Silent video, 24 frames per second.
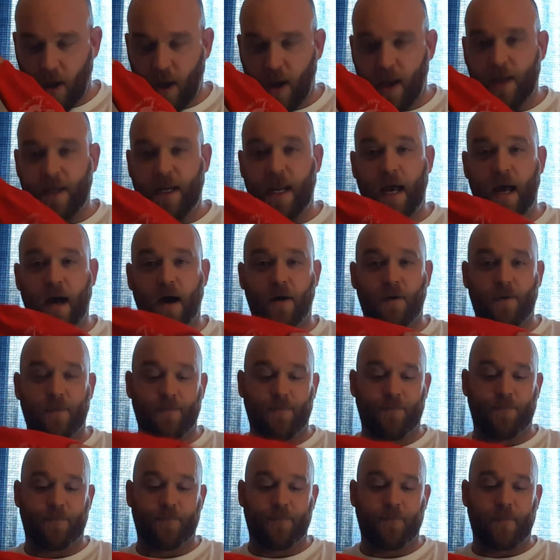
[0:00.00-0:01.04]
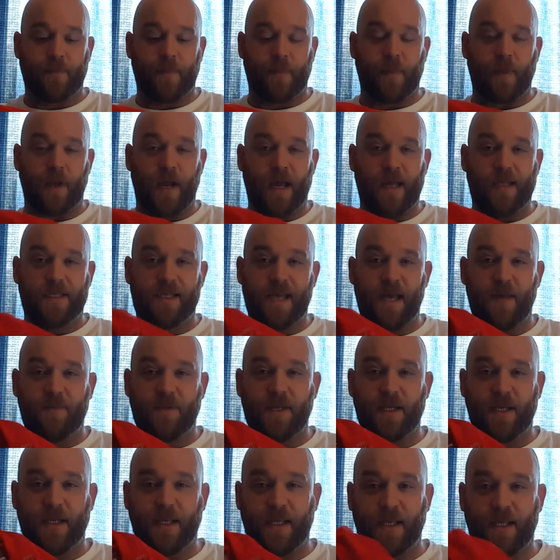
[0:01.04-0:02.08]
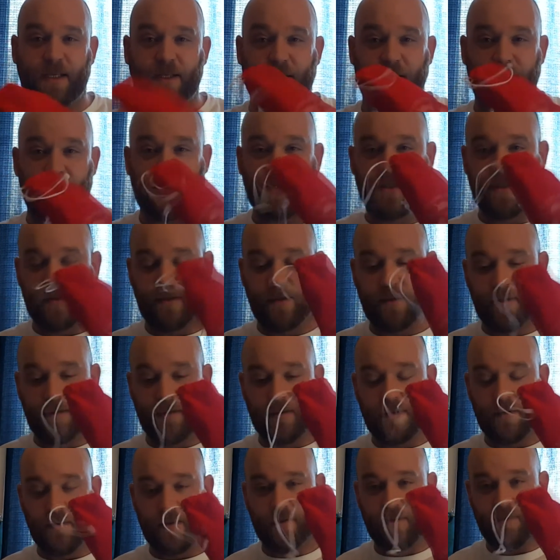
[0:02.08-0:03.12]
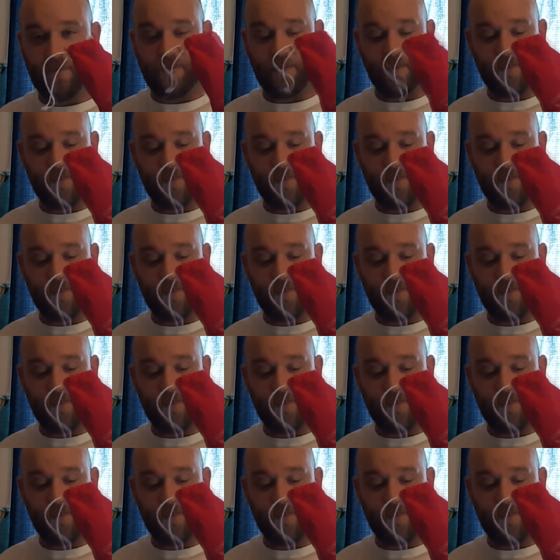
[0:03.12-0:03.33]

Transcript: Now, I attempted to get this from